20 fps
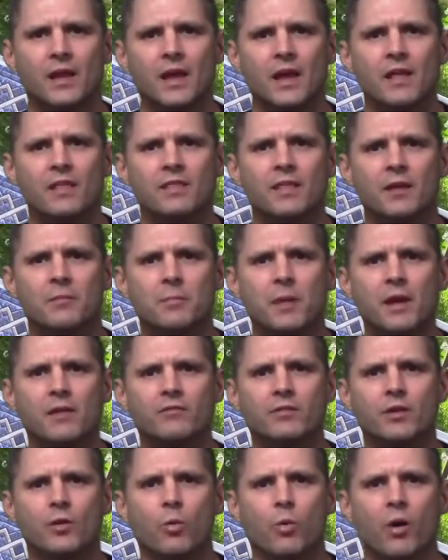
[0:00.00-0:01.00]
They may
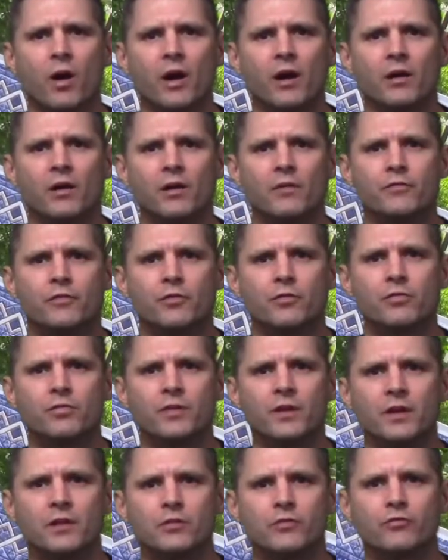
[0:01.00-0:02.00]
require a few
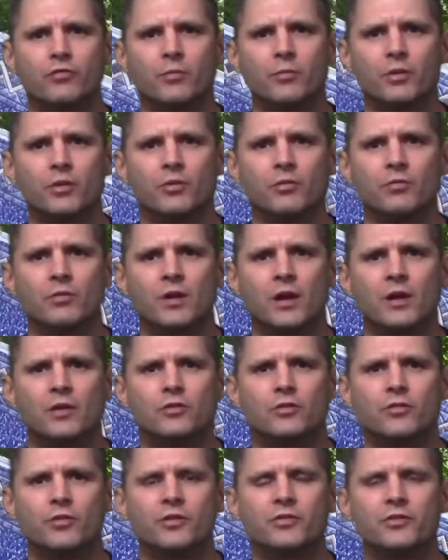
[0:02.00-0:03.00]
things from you
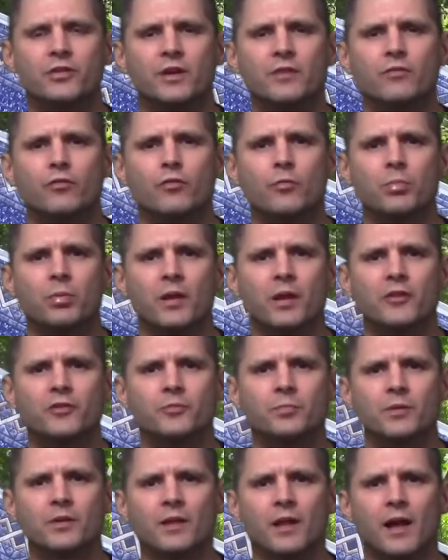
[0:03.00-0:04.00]
to receive a
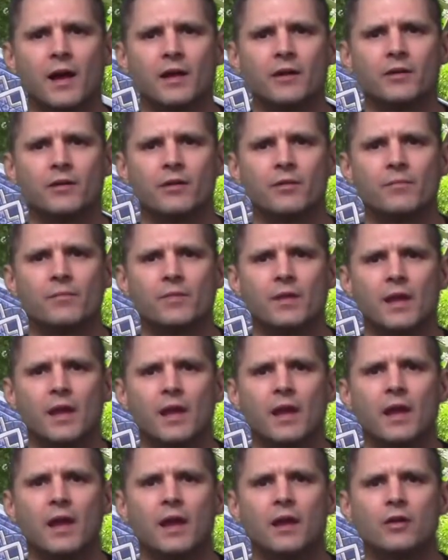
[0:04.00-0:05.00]
replacement liner,
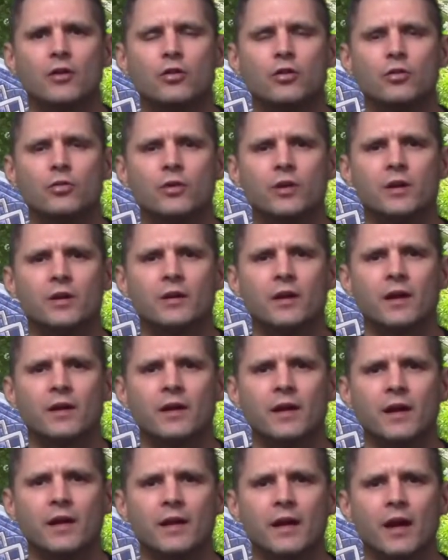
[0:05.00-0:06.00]
including a
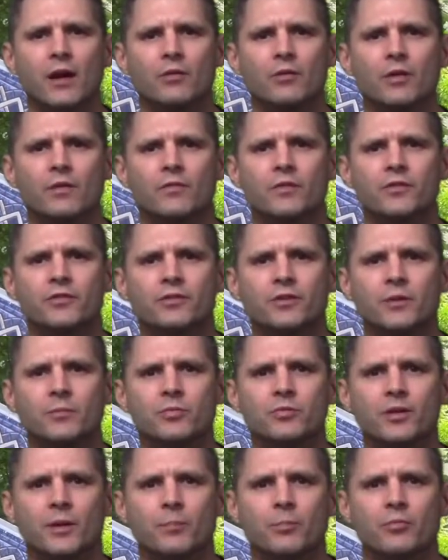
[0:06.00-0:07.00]
cutout of the seam
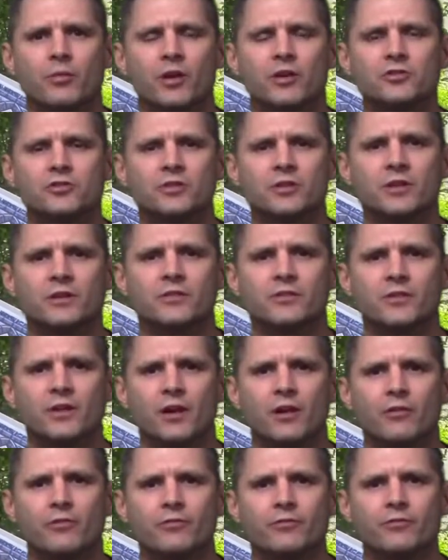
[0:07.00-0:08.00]
separation
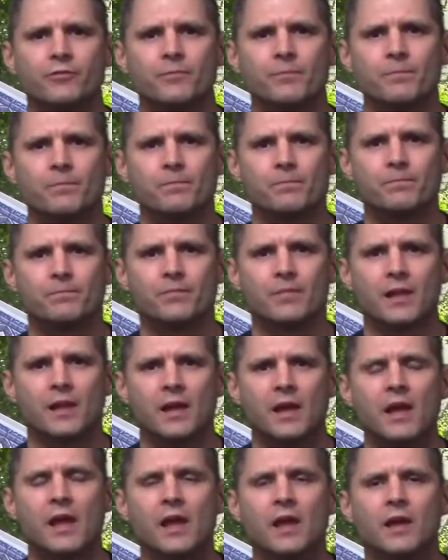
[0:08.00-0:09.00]
itself.
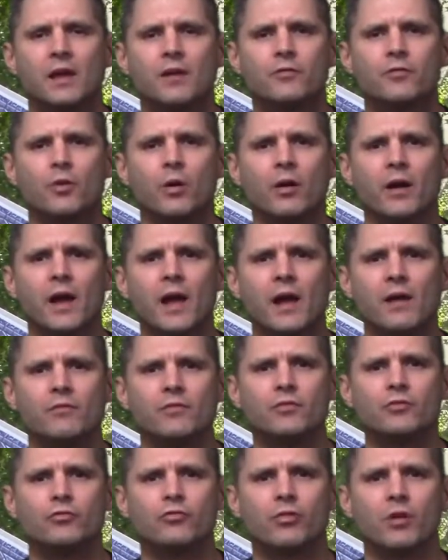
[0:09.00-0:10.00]
If you are
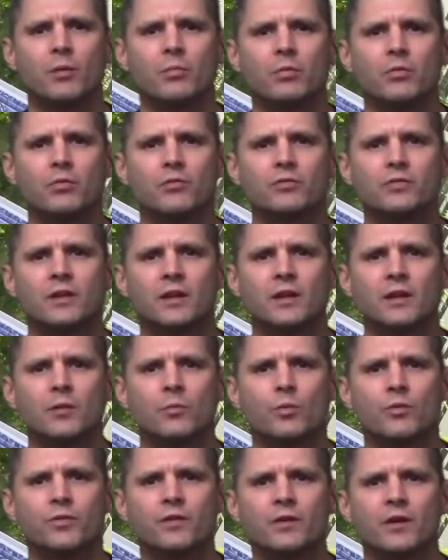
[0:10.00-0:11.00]
having trouble dealing
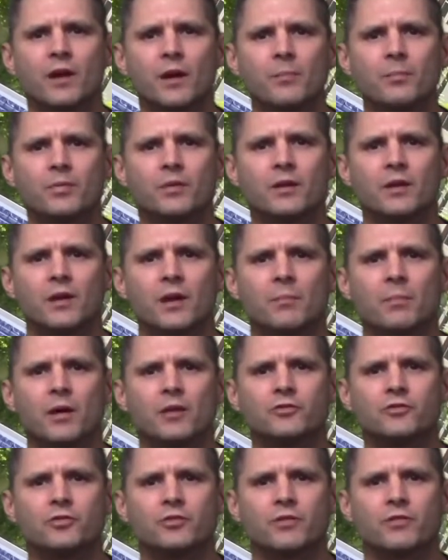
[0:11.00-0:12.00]
with a company
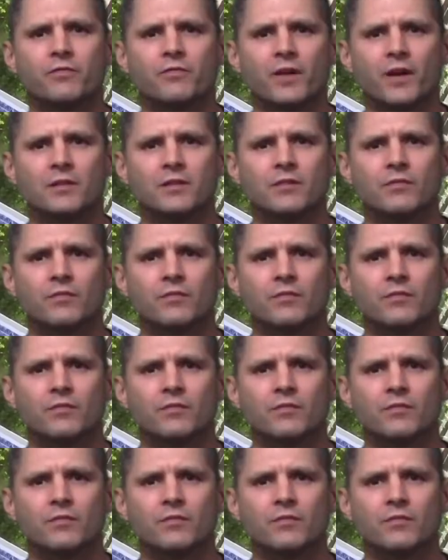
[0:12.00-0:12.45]
about your defective